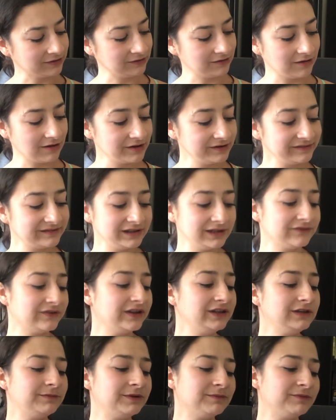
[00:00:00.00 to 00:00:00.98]
Honestly, if I had
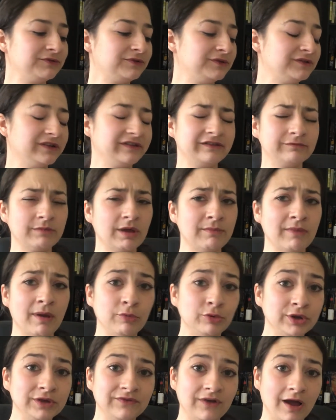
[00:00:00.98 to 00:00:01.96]
to pick between this and my
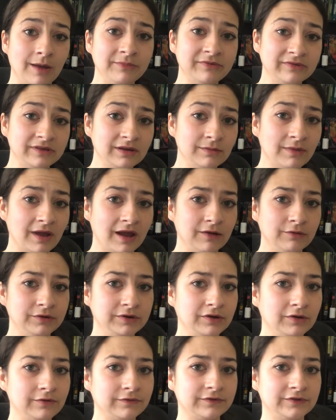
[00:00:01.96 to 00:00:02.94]
memory of Hopslam, I would
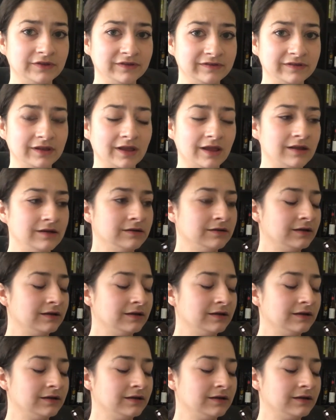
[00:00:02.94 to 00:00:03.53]
go for this again.